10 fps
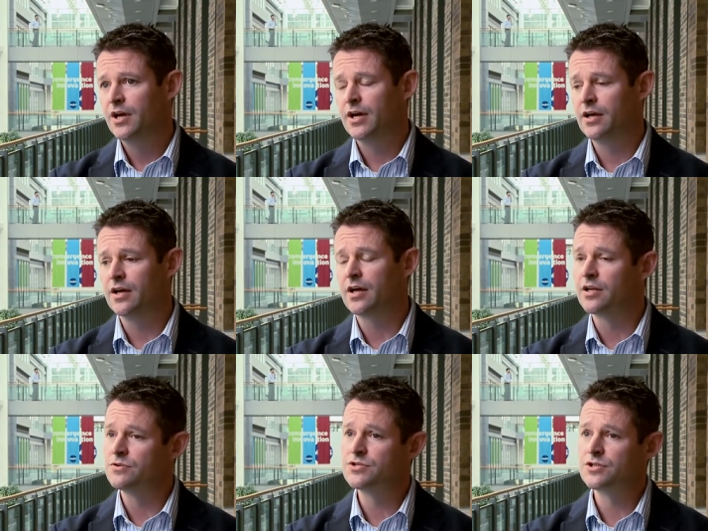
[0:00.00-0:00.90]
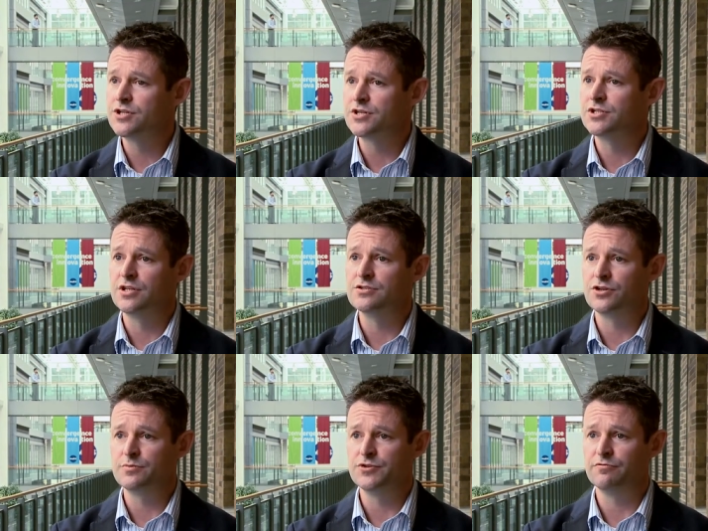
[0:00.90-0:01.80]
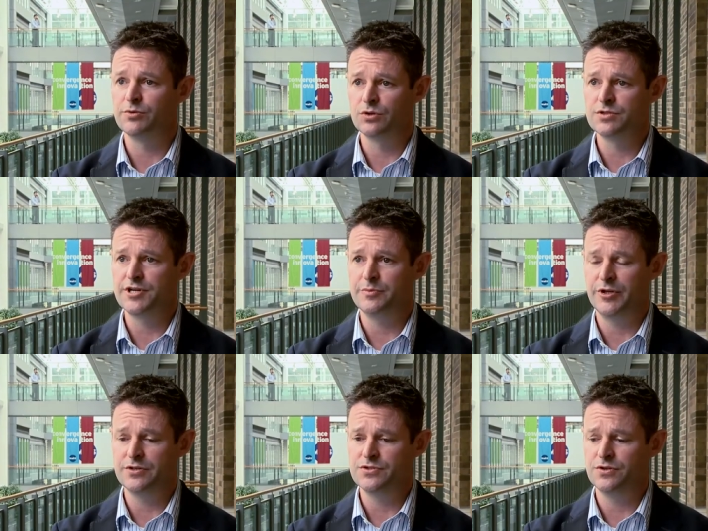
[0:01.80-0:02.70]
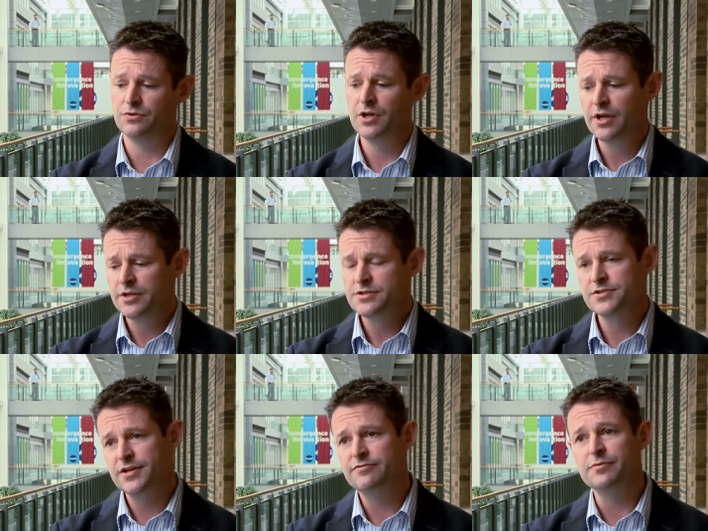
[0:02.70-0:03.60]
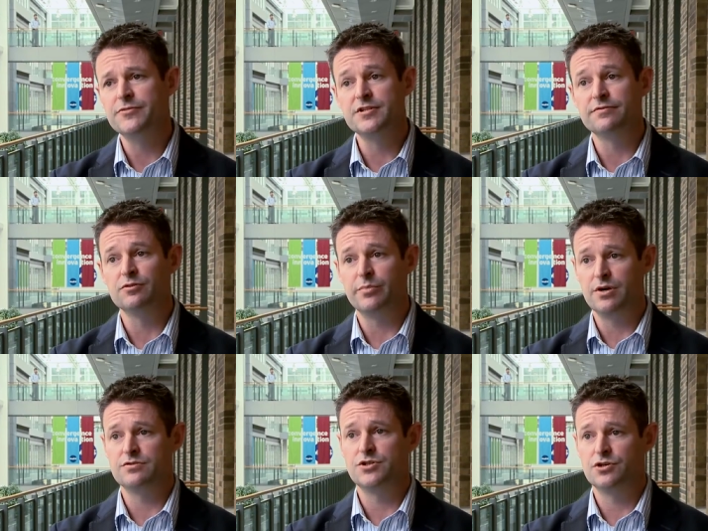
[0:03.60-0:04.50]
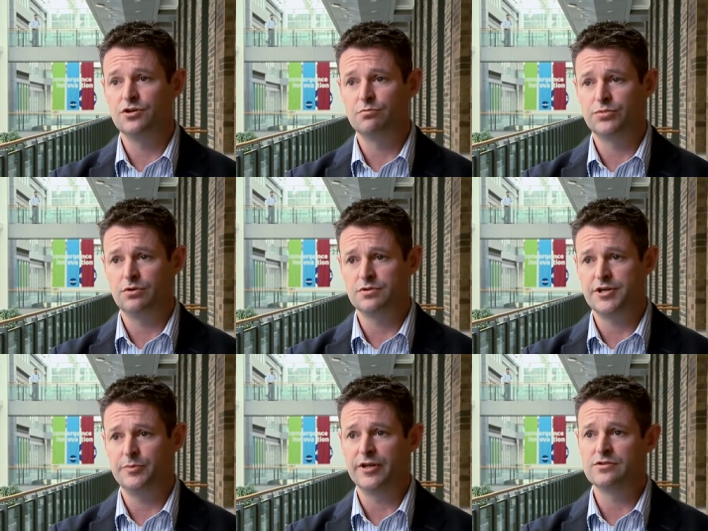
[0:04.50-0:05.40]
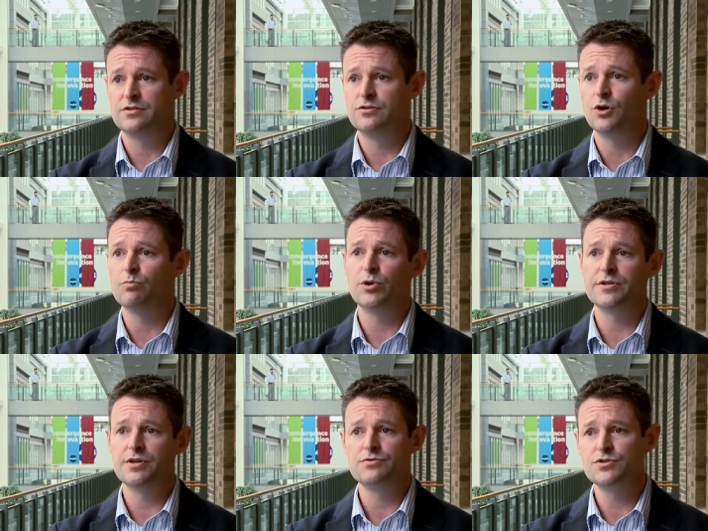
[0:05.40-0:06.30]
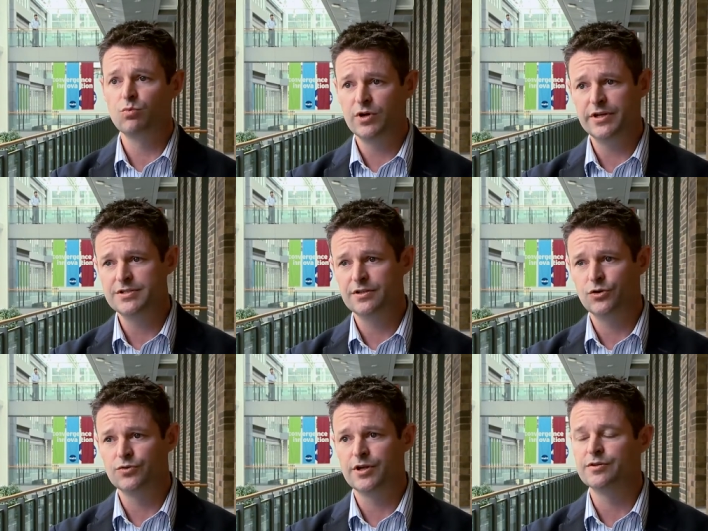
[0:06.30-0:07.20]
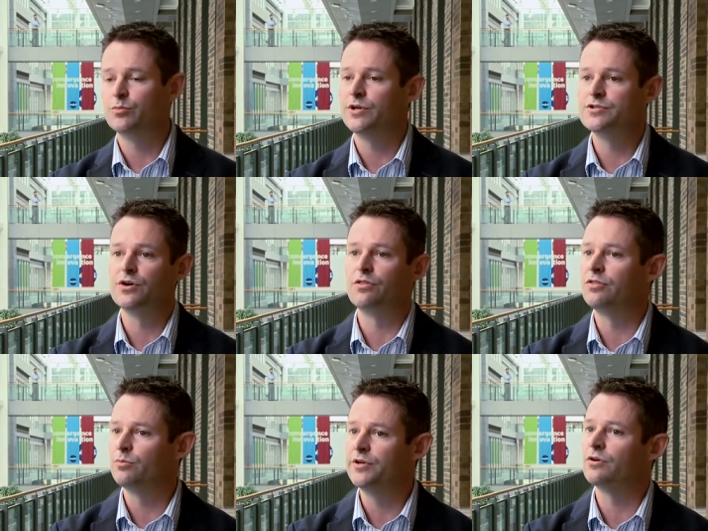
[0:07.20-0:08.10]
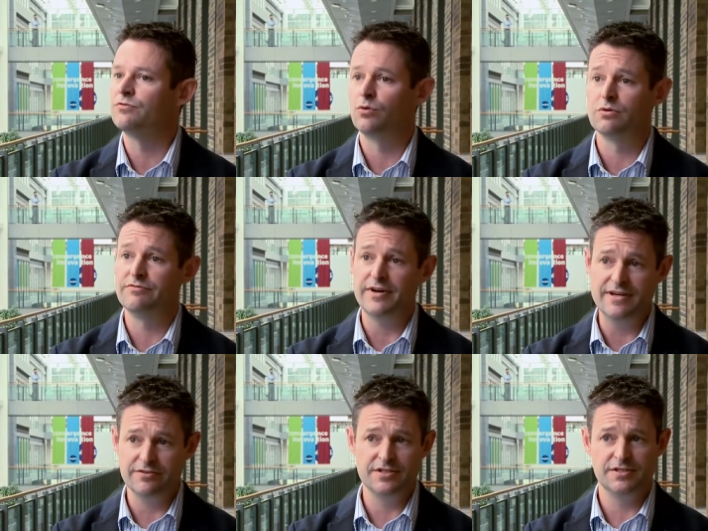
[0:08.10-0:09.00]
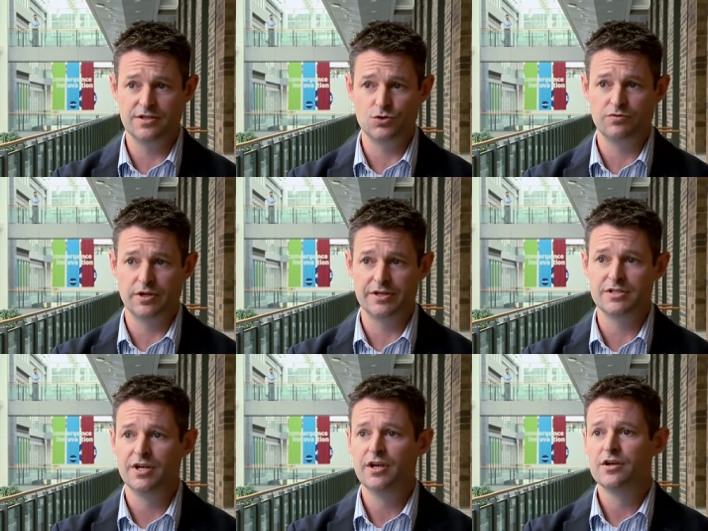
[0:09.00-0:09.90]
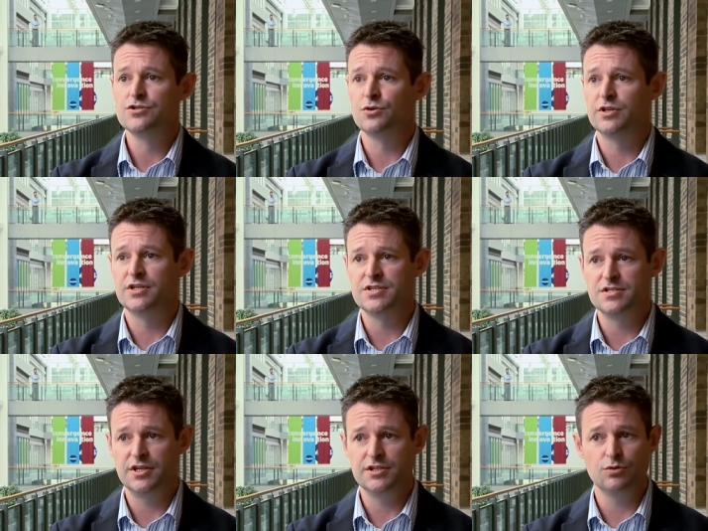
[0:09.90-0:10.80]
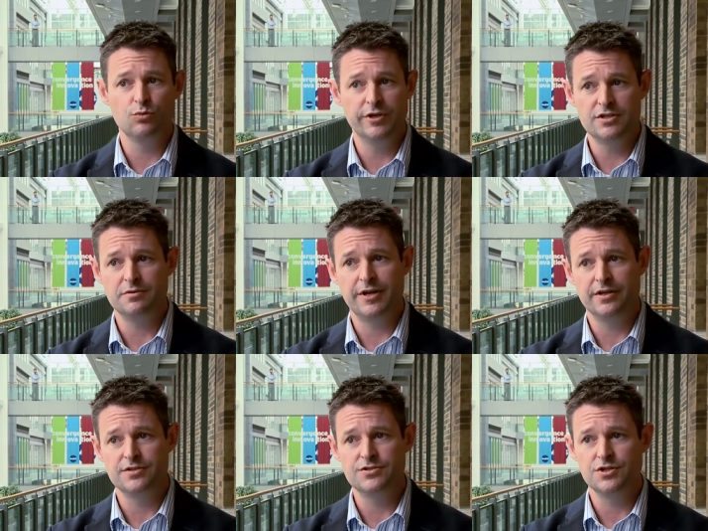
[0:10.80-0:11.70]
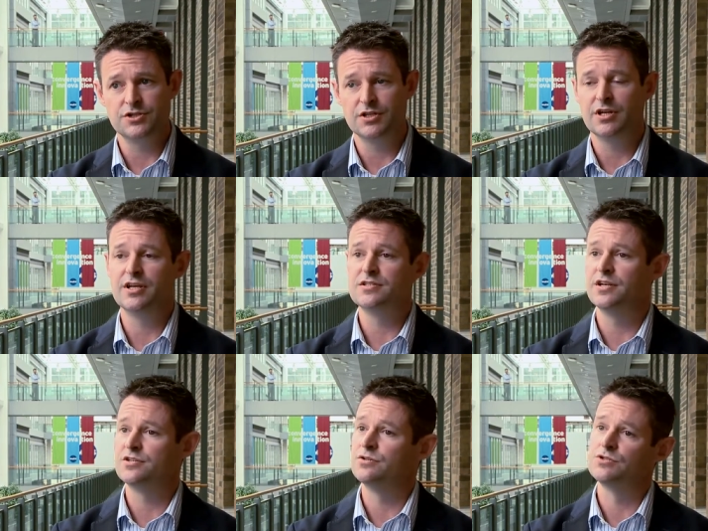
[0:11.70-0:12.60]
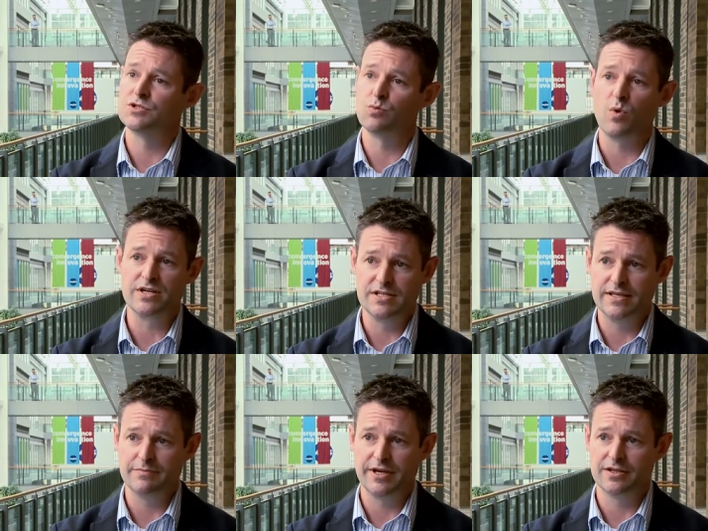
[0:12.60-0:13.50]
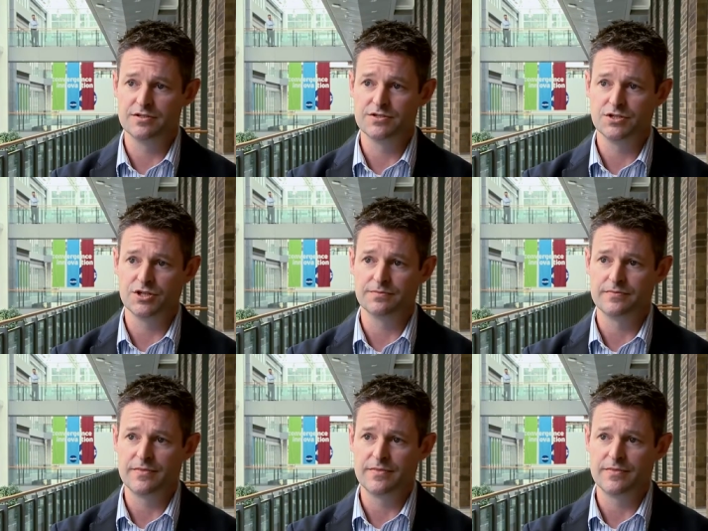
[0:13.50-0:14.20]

Uh, another suggestion in terms of prototyping is to save up the different parts that you're going to prototype, and don't print out just one idea overnight. Print out three or four or five ideas overnight so that it doesn't take you a week to make a decision. It takes you just one day to make a decision.